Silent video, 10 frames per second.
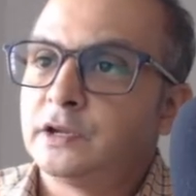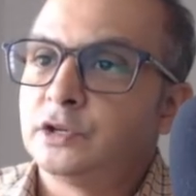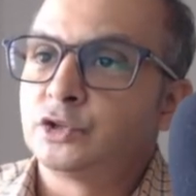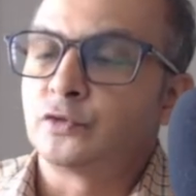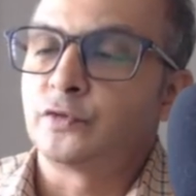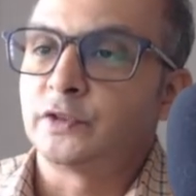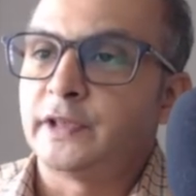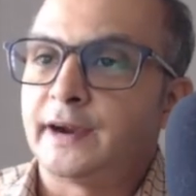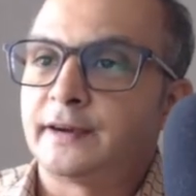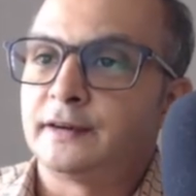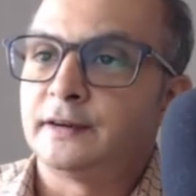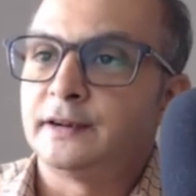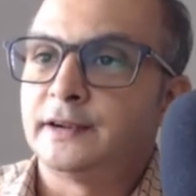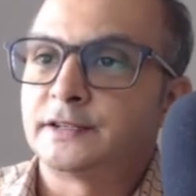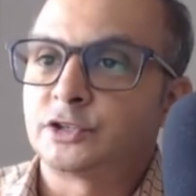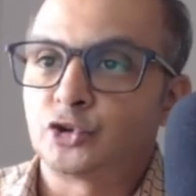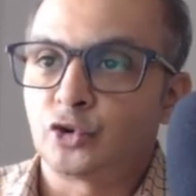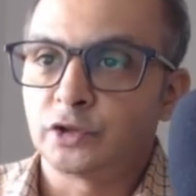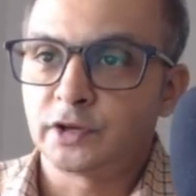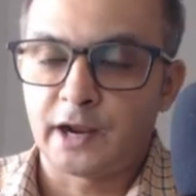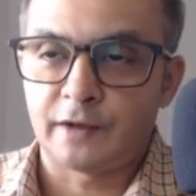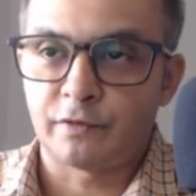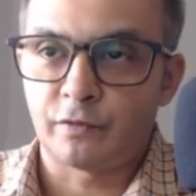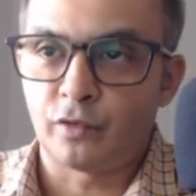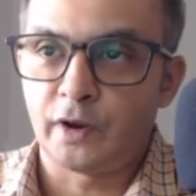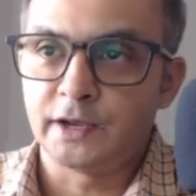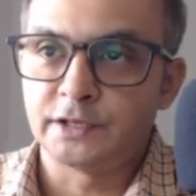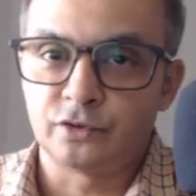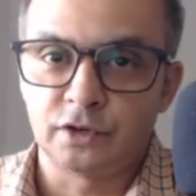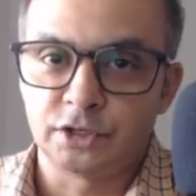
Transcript: So for that, let's draw the graph of y is equal